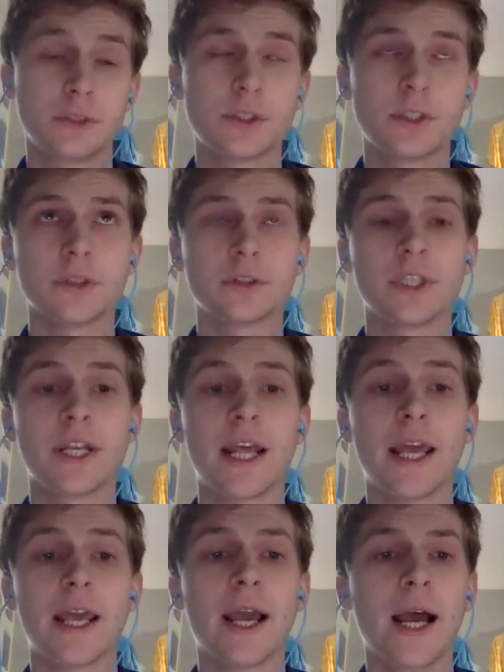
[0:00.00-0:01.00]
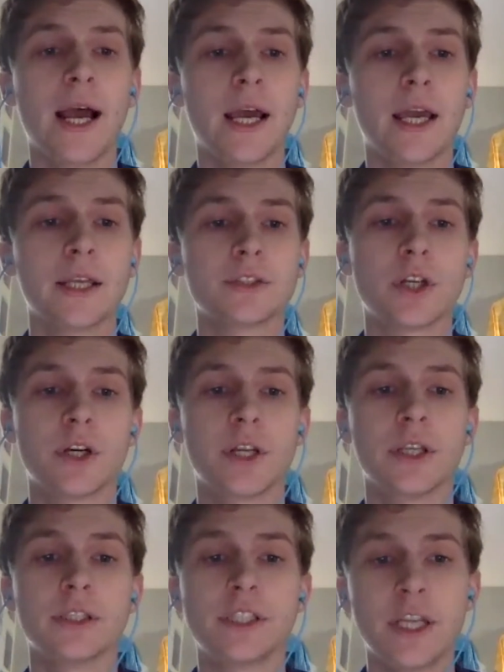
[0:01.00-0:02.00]
till today, I
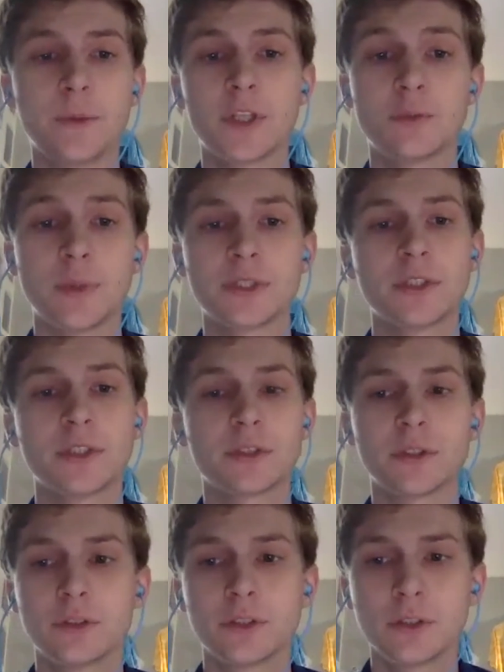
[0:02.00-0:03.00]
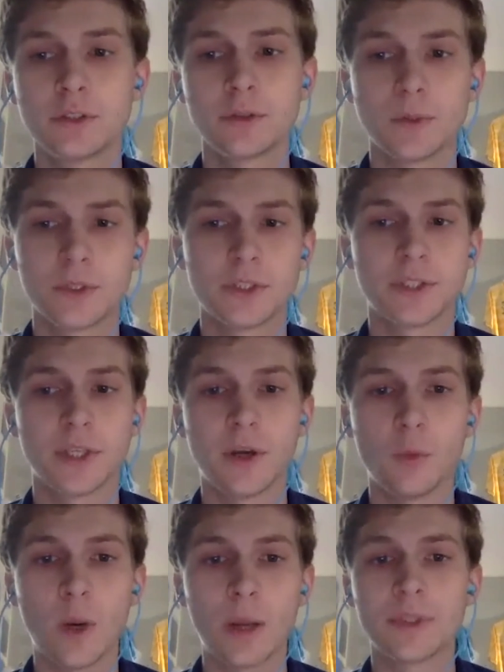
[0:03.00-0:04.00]
started TMH Business Solutions, which is
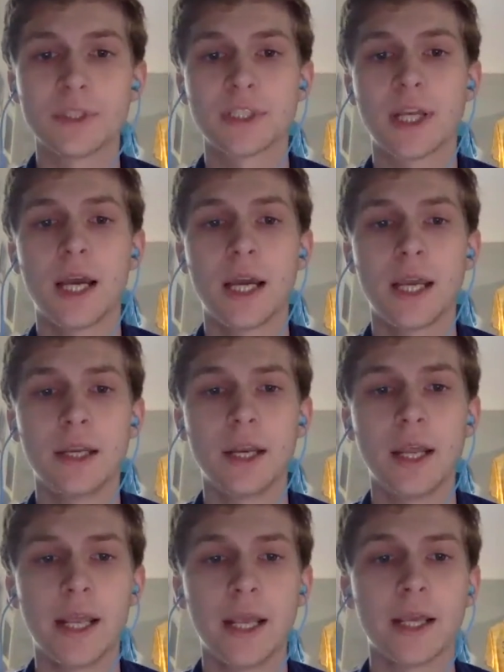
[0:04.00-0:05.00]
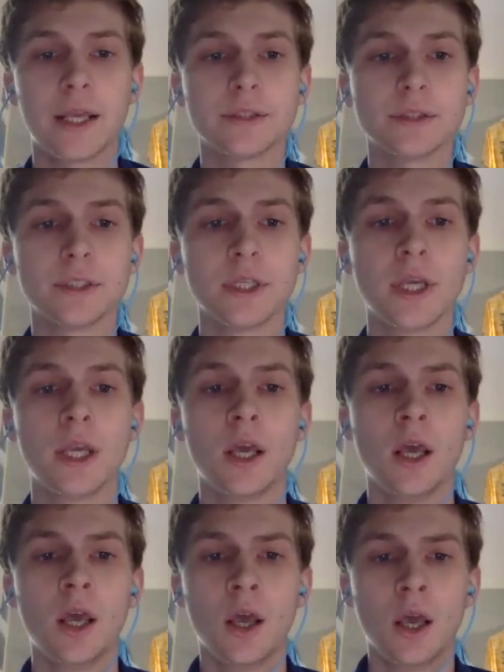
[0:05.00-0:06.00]
a web design and
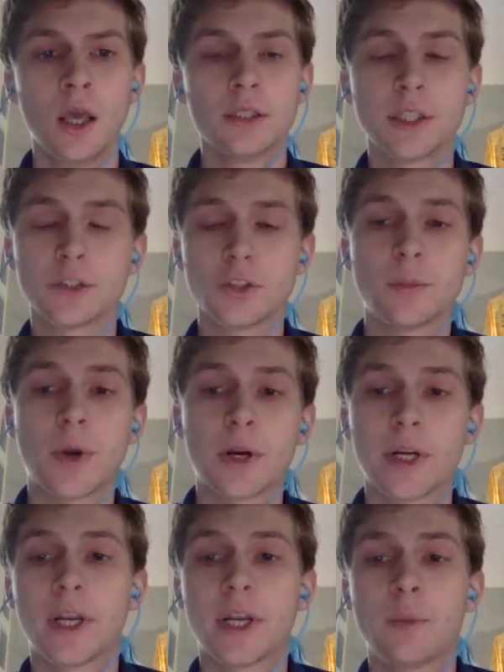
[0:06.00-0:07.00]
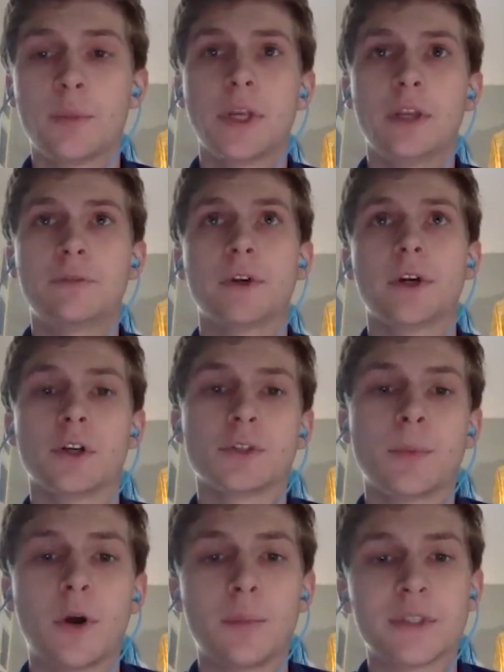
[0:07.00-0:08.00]
digital marketing company for
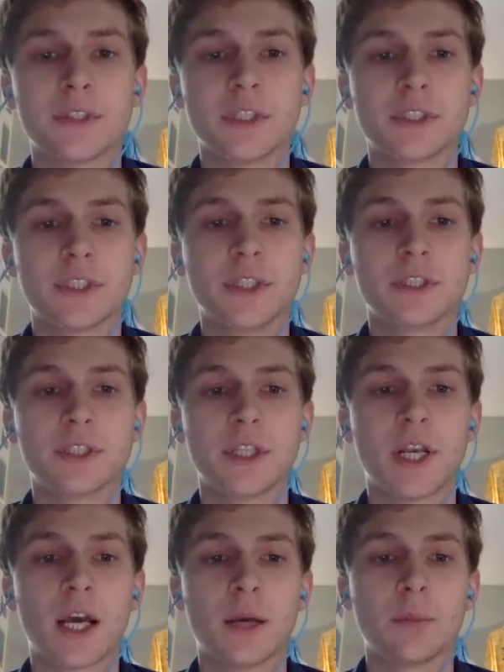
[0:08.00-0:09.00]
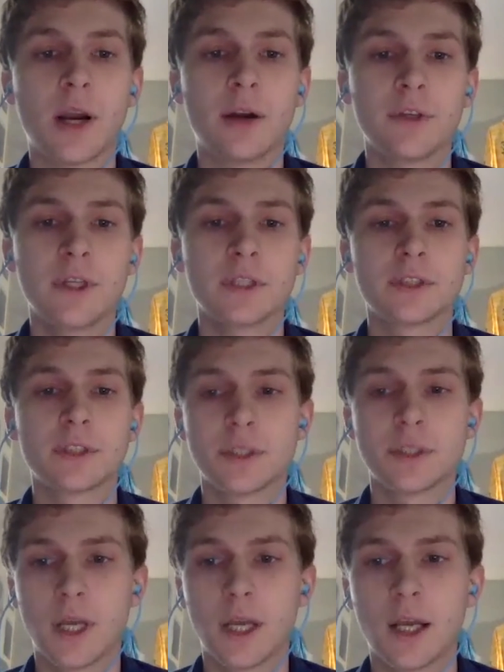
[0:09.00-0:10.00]
small businesses and nonprofits.